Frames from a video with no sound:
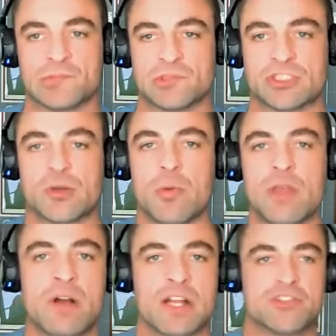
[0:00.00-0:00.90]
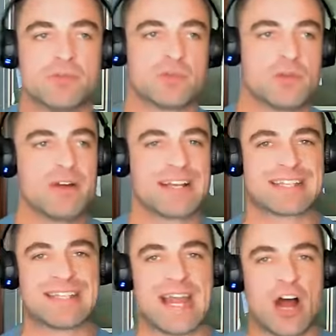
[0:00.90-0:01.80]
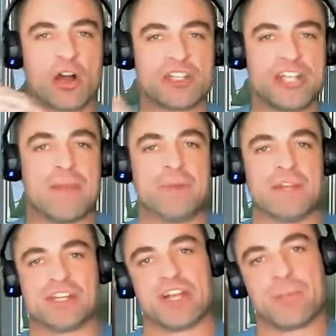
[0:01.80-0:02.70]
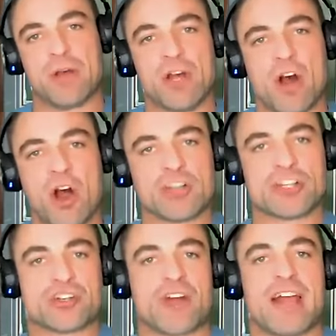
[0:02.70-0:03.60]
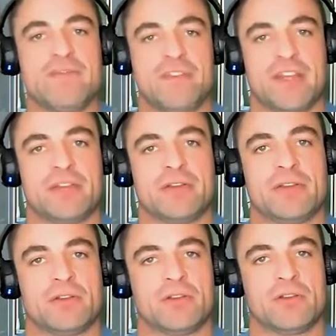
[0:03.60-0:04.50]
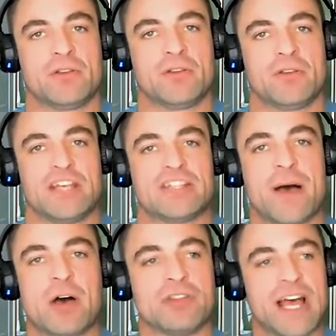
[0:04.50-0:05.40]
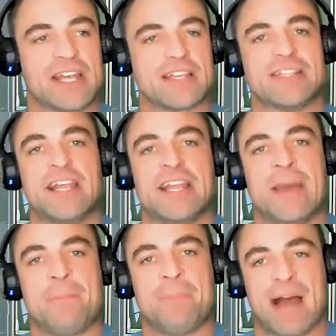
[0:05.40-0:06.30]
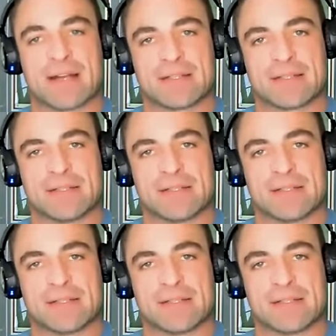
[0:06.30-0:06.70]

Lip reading: So what we want to do is we want to set our championship, our striving is about legacy and impact.